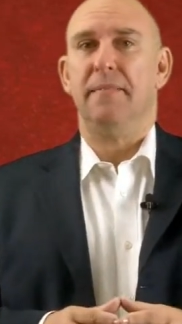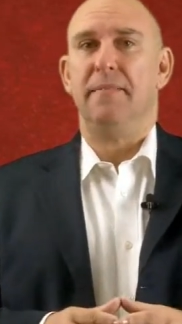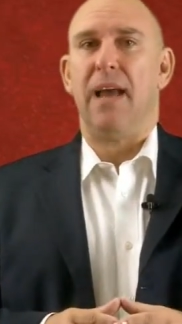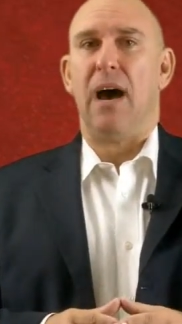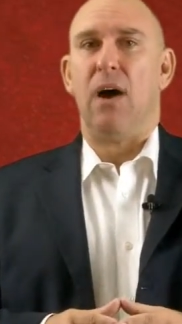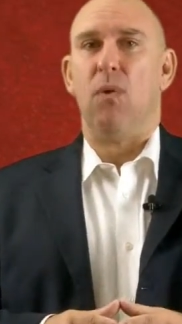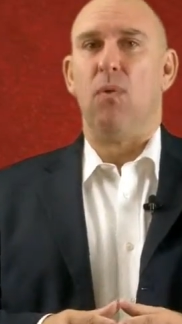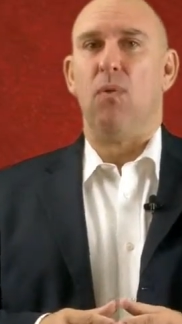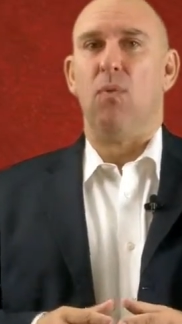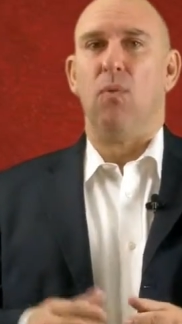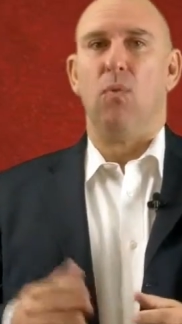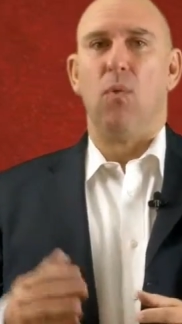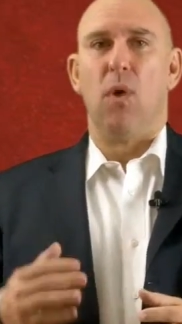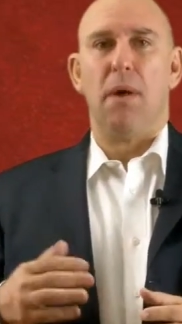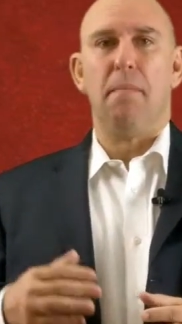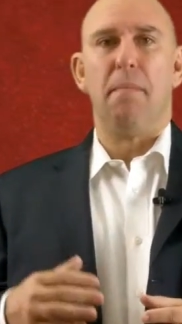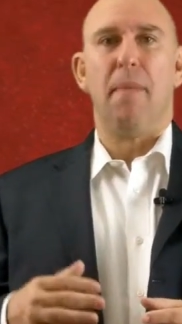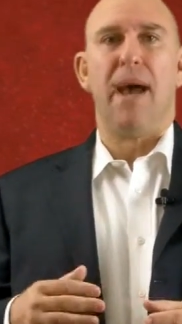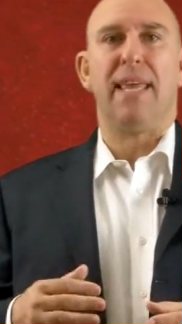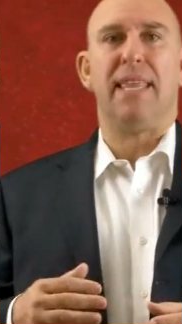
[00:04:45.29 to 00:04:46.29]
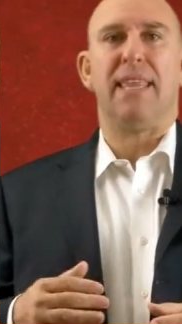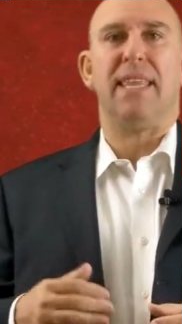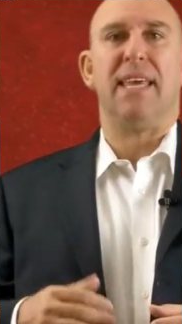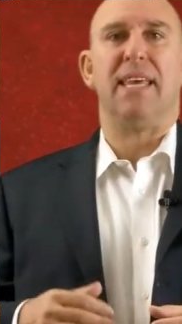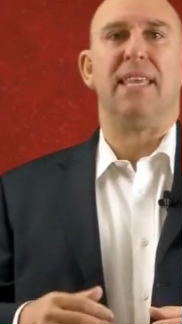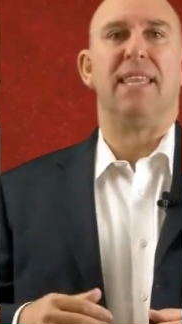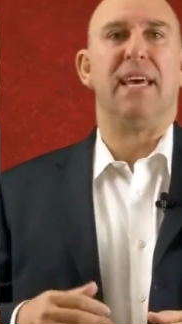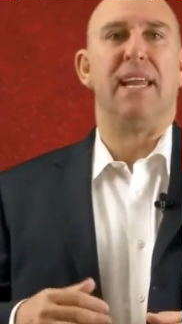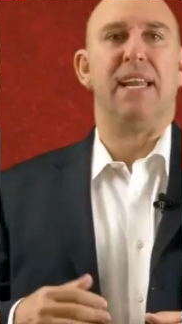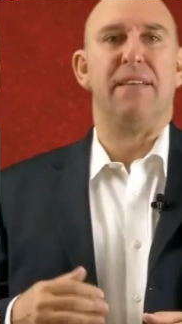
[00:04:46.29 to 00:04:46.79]
Now, one might
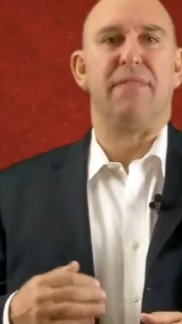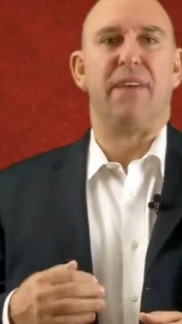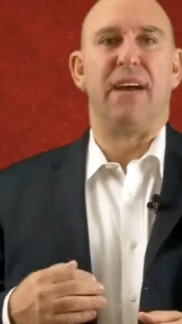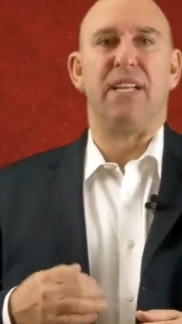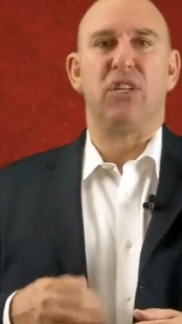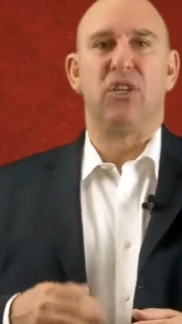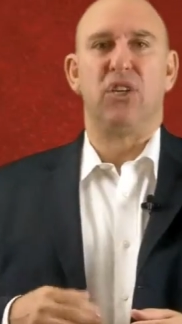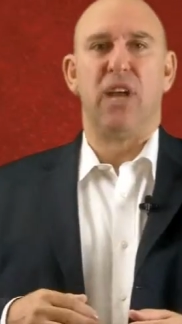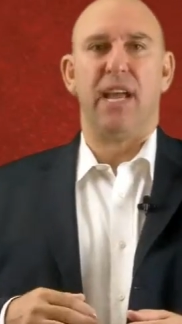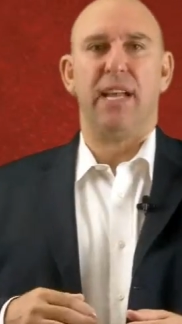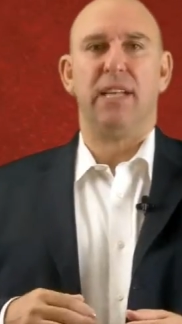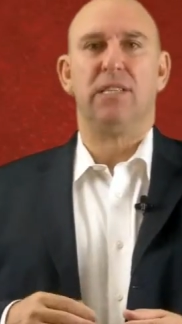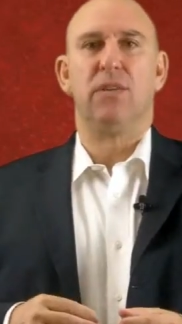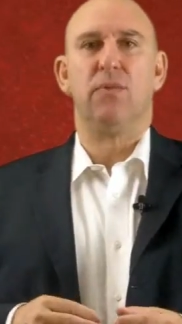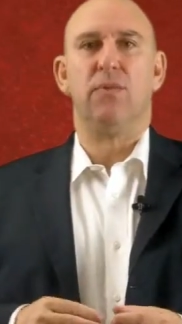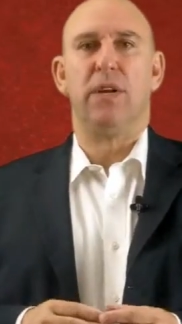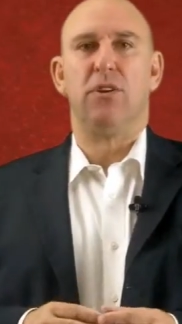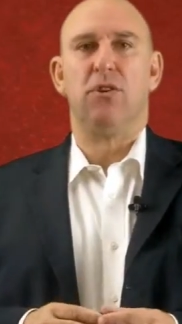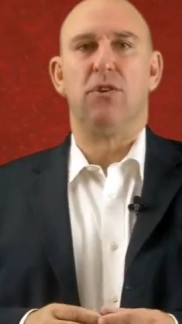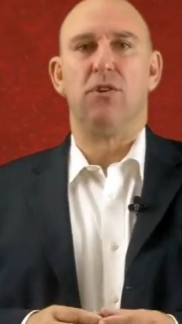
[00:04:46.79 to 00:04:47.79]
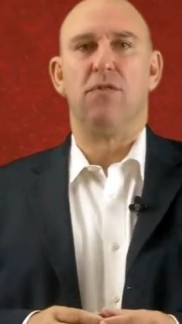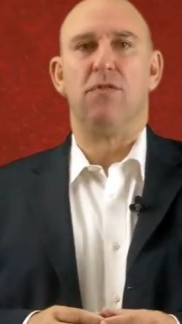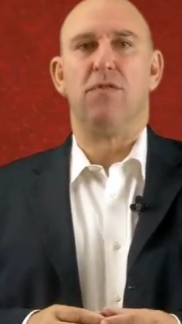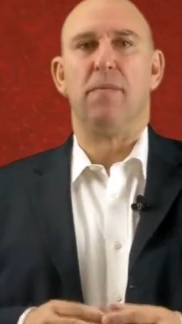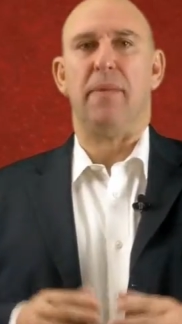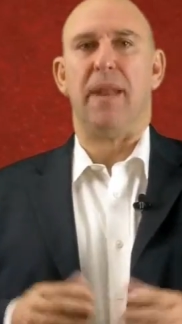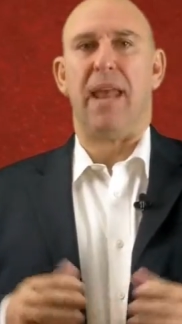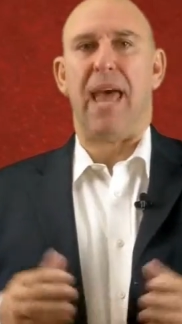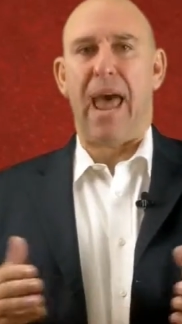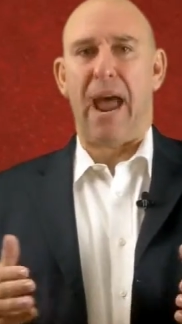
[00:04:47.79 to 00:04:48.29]
think that if I change the return
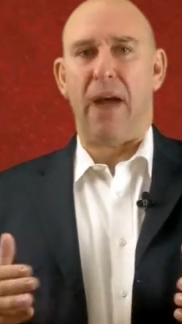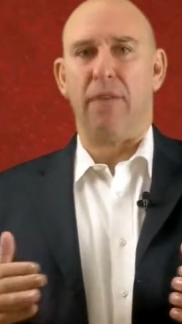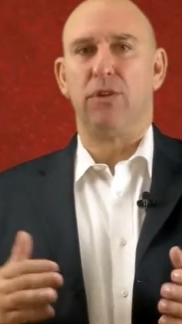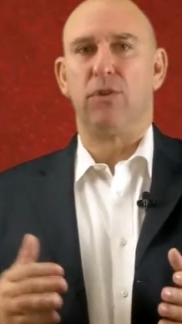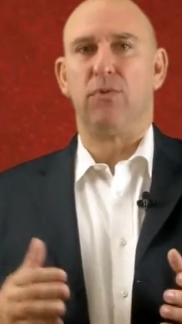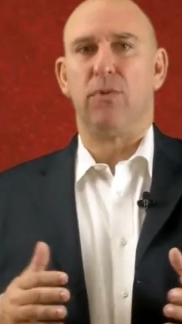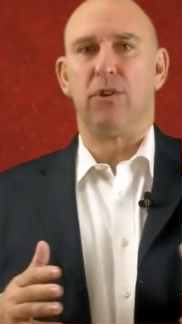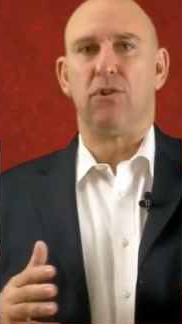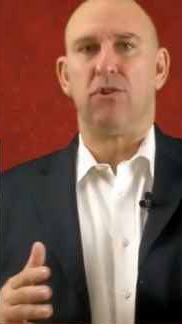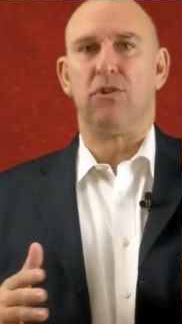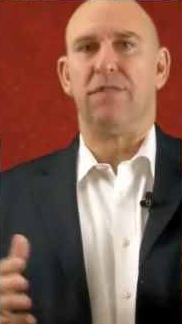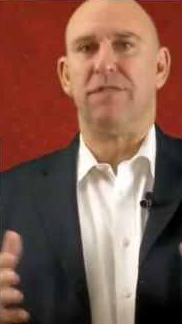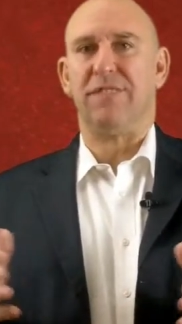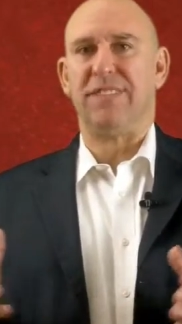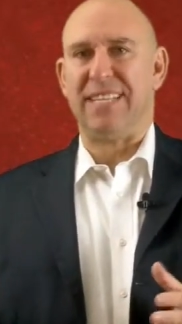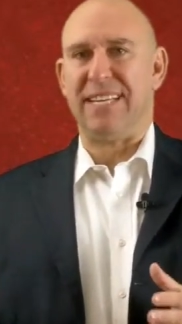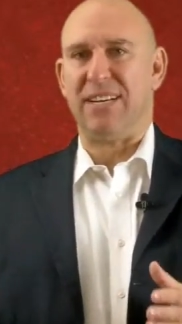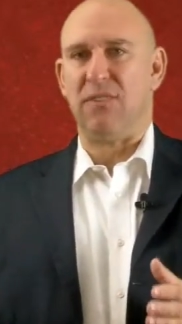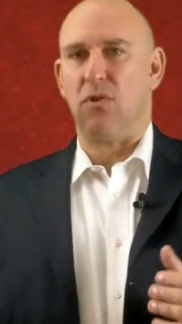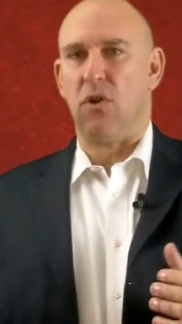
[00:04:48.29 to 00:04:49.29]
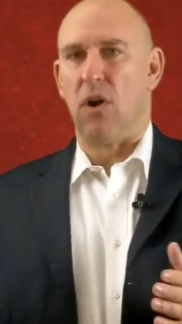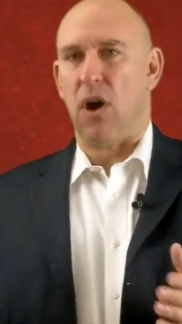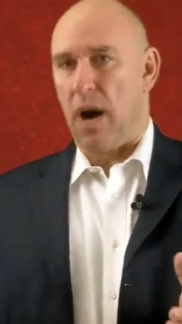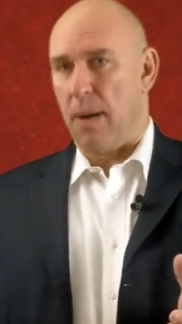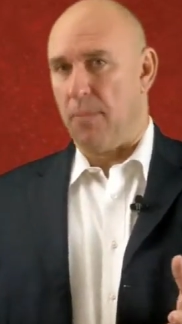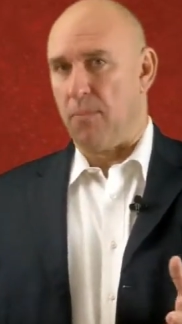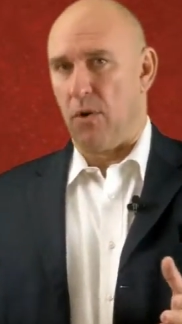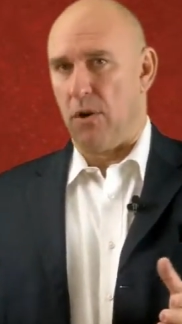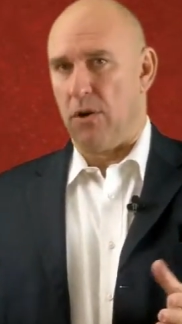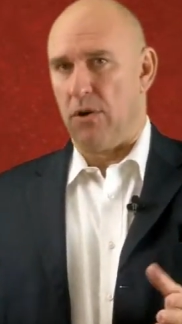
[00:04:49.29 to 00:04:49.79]
from an average return of 0
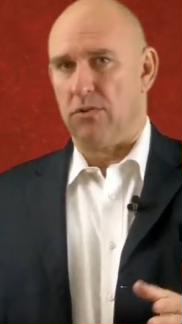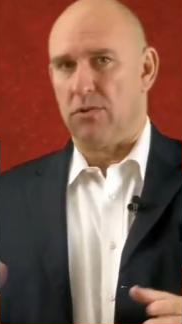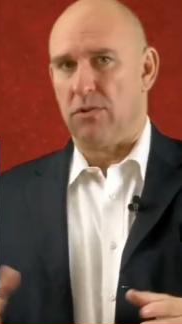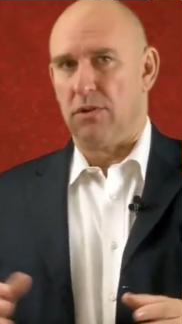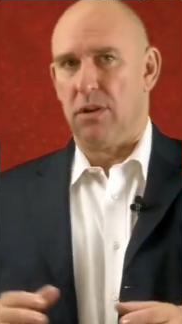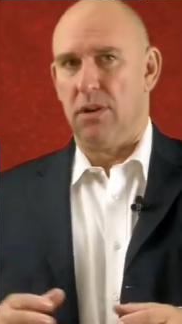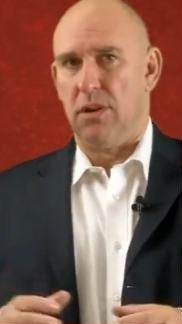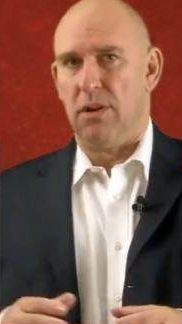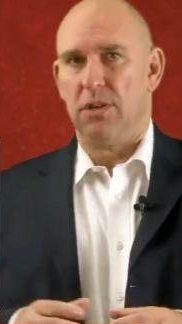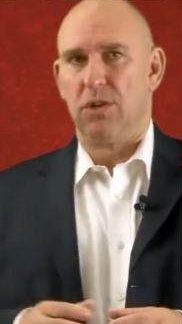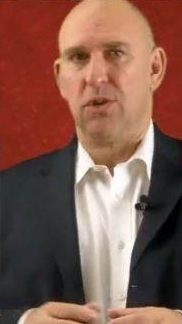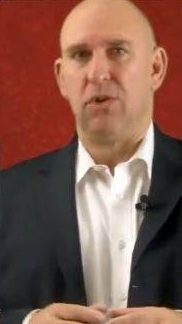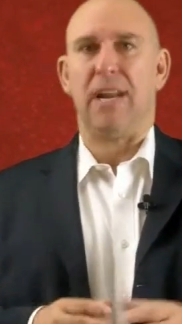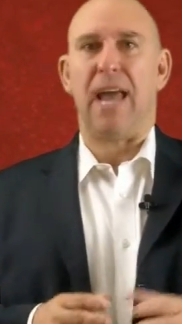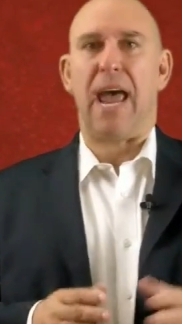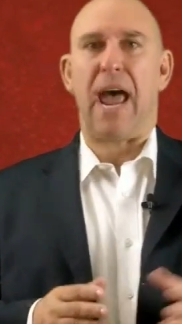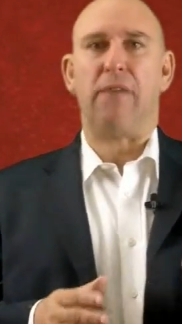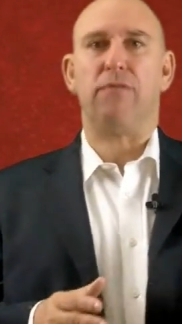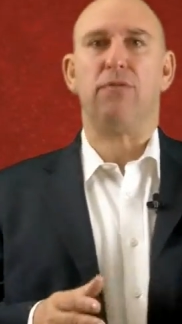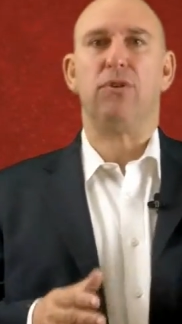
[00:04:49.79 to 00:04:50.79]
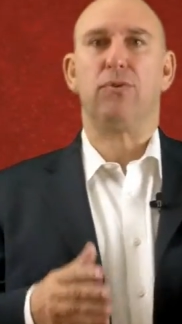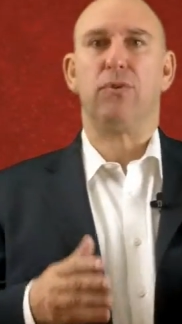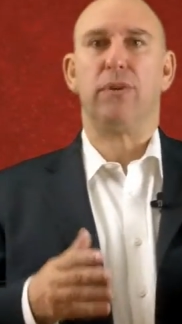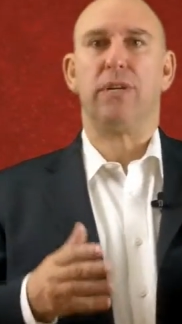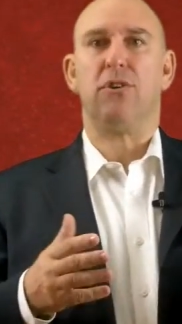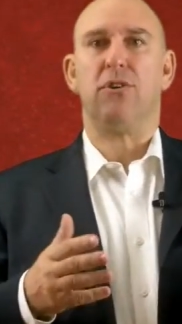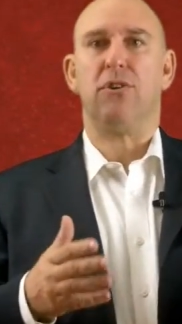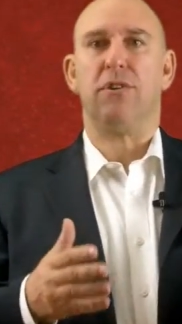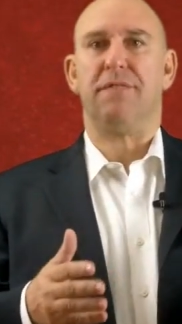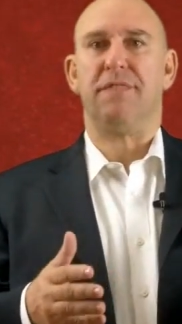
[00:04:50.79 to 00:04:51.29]
upwards to an average
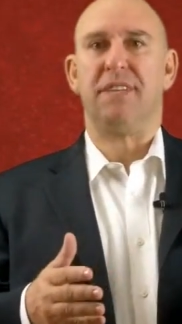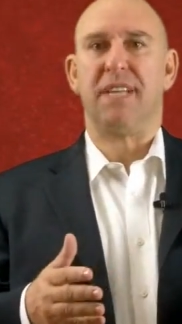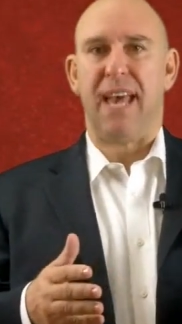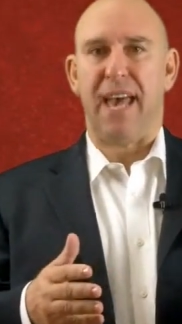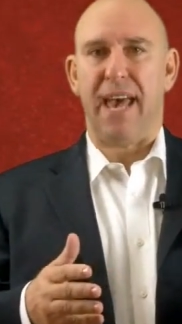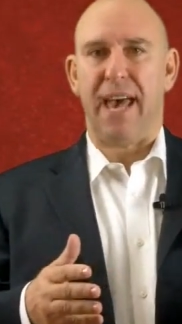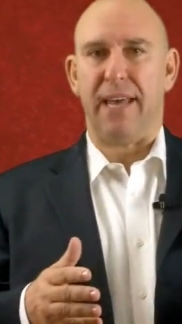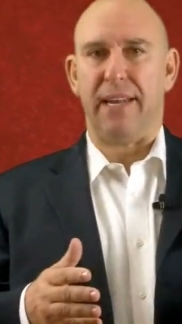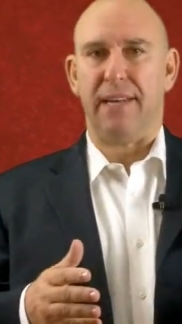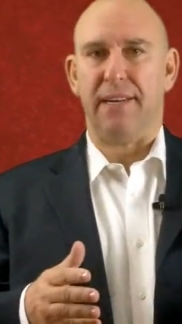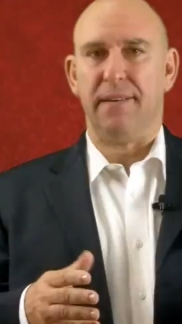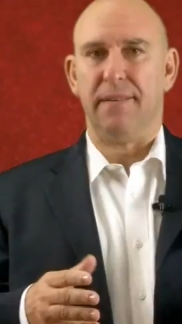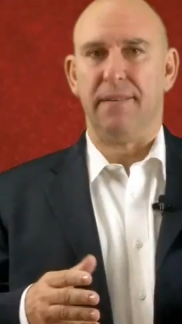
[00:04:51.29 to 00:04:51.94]
return of 10,